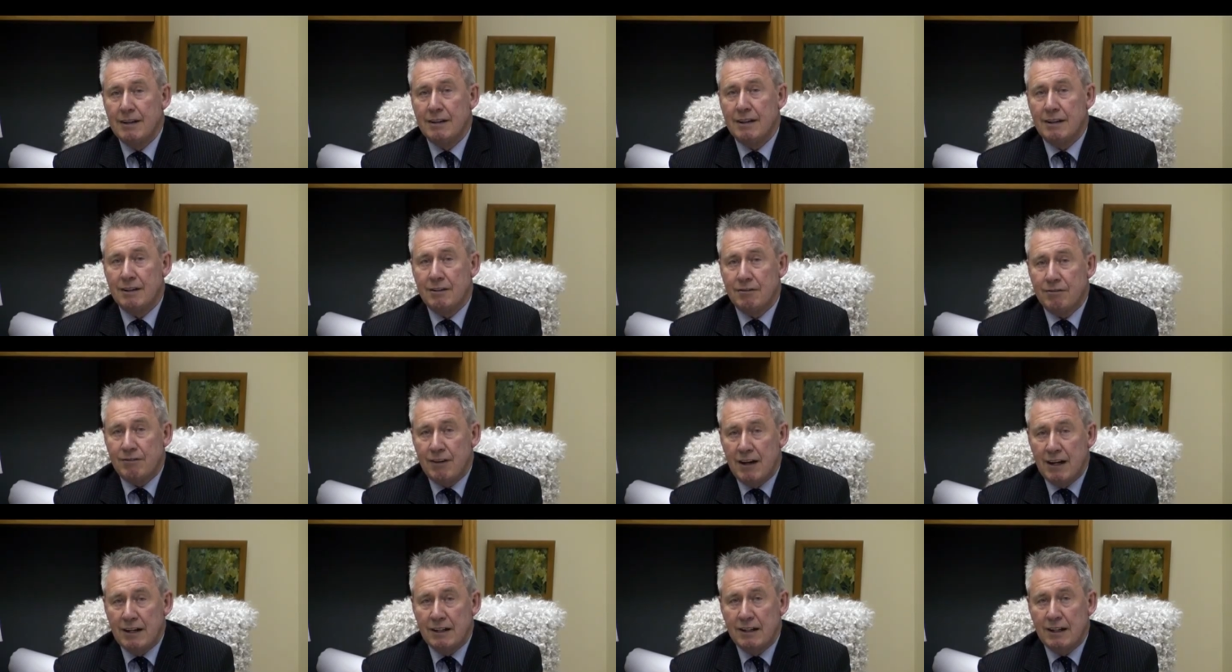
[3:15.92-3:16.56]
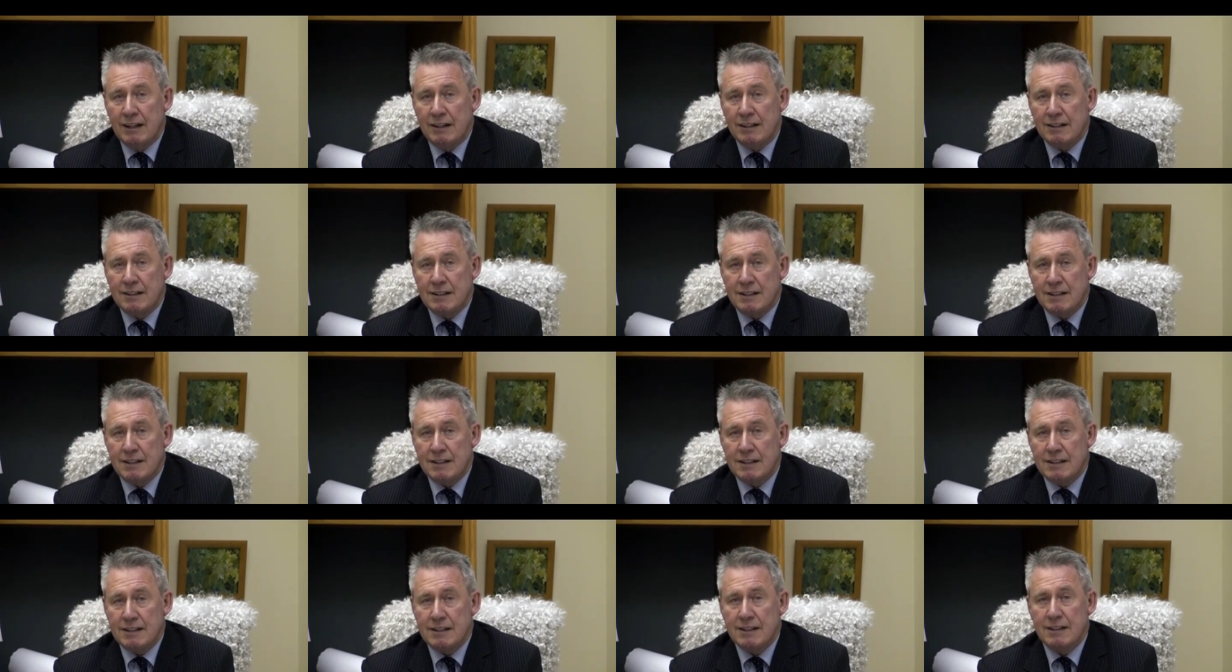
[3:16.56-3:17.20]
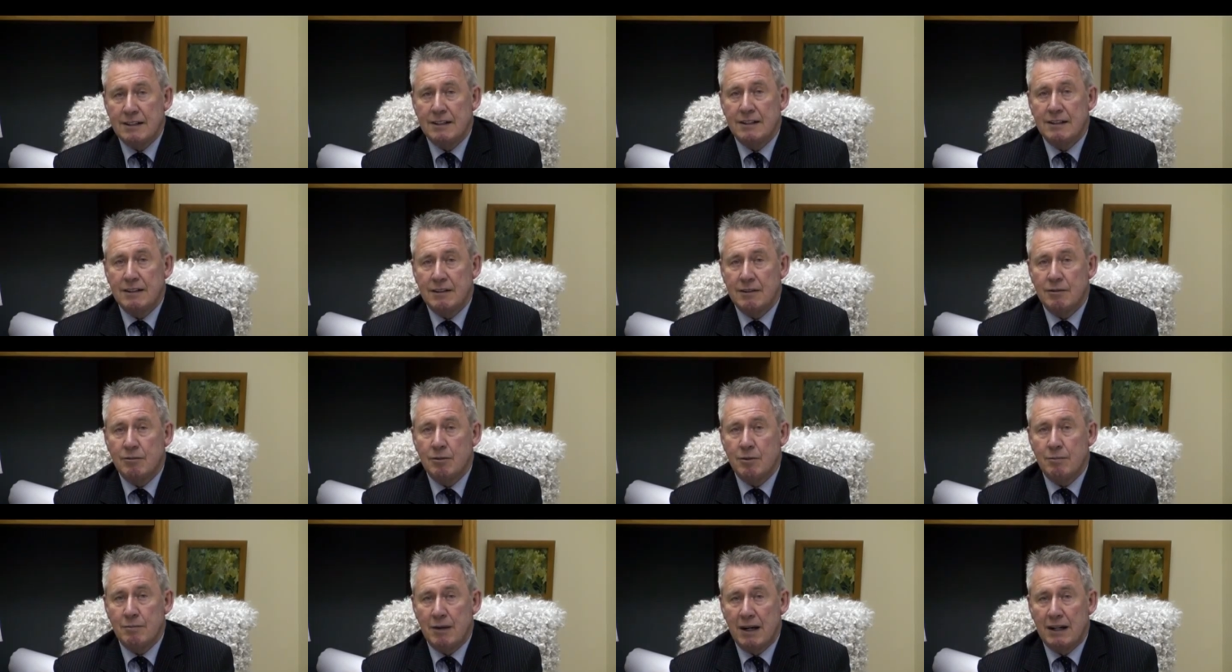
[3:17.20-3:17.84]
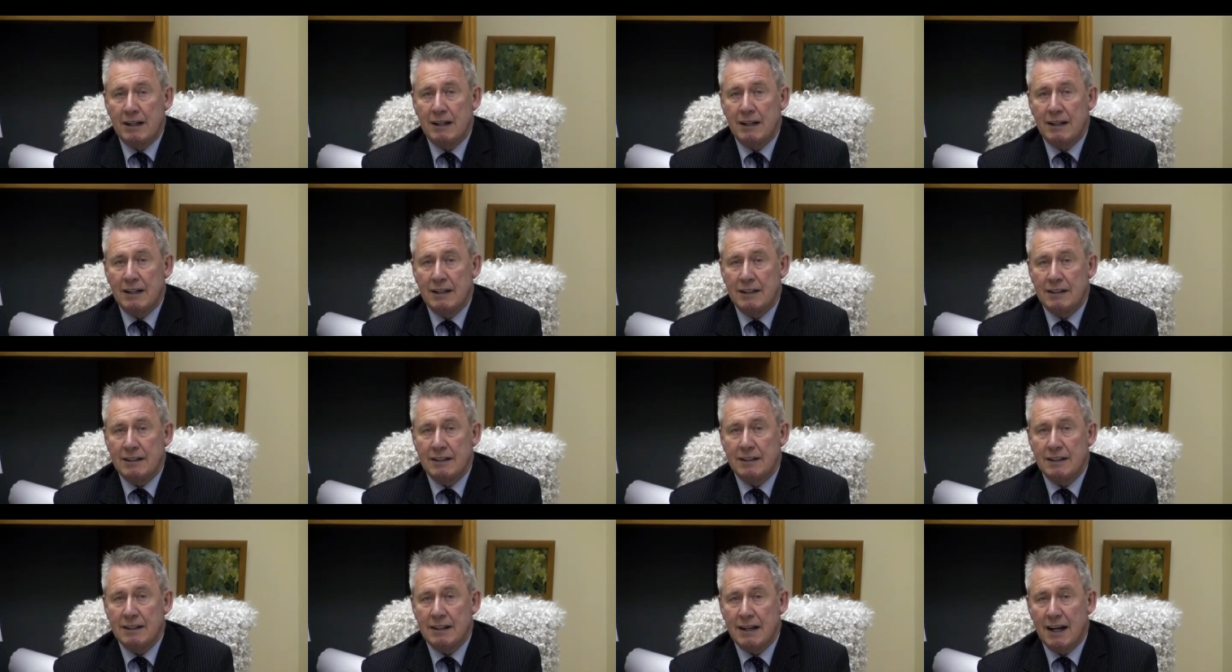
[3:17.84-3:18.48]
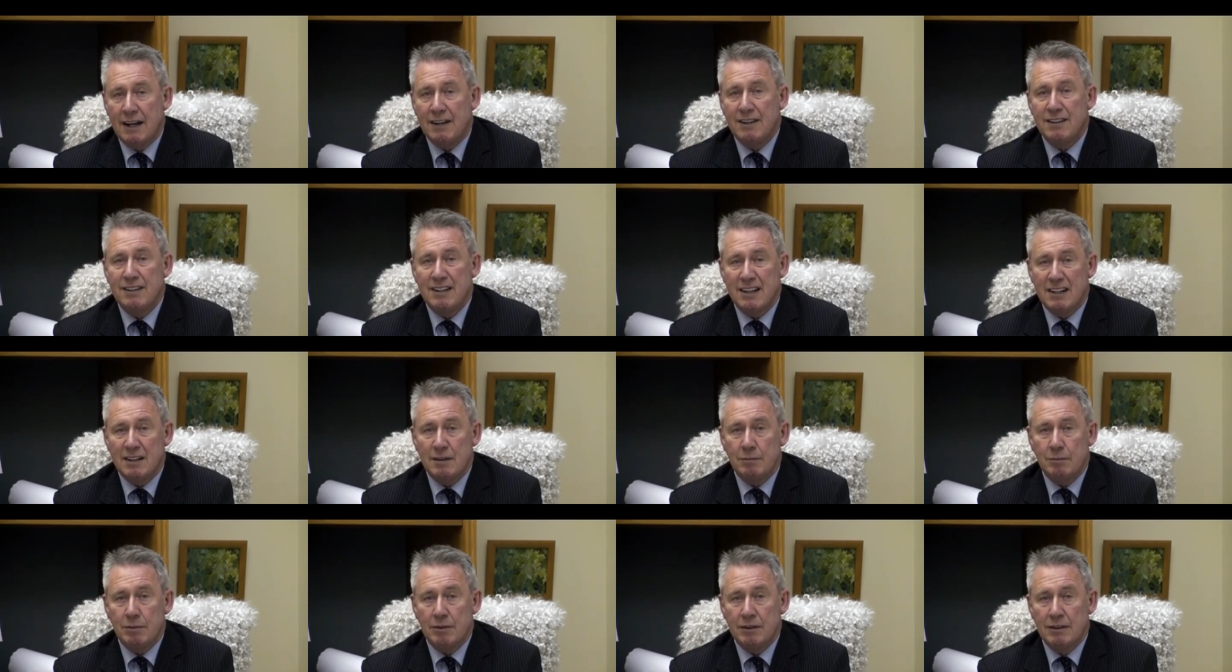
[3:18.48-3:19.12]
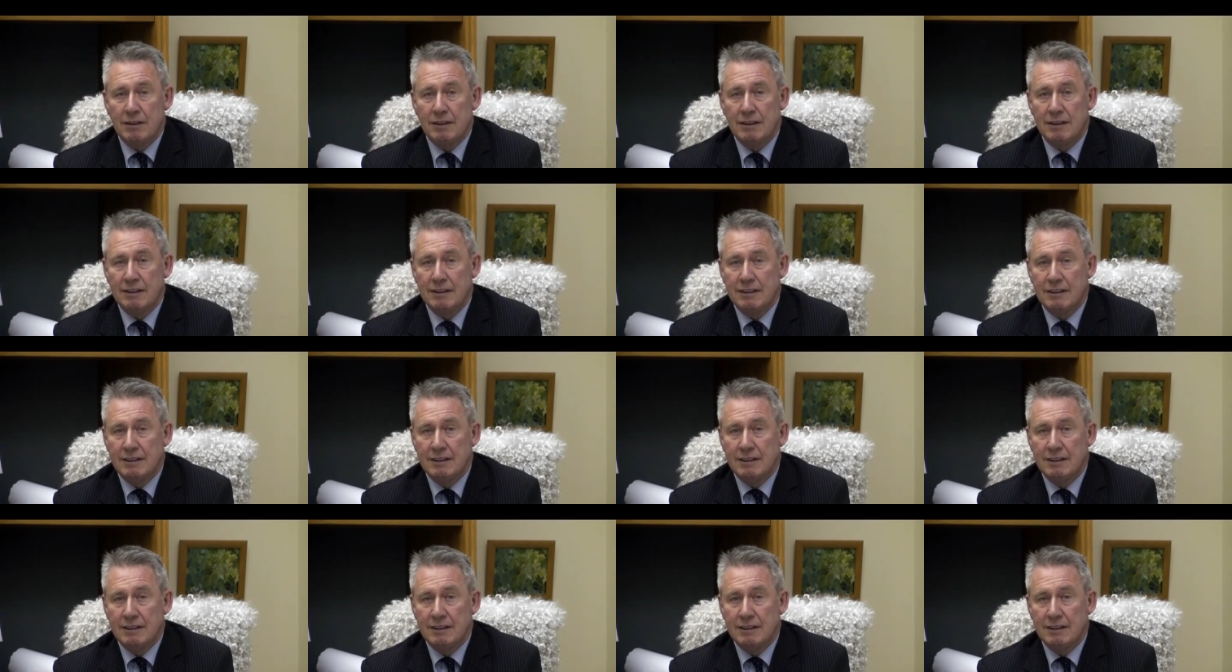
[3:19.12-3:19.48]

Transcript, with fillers: that the finances were making it untenable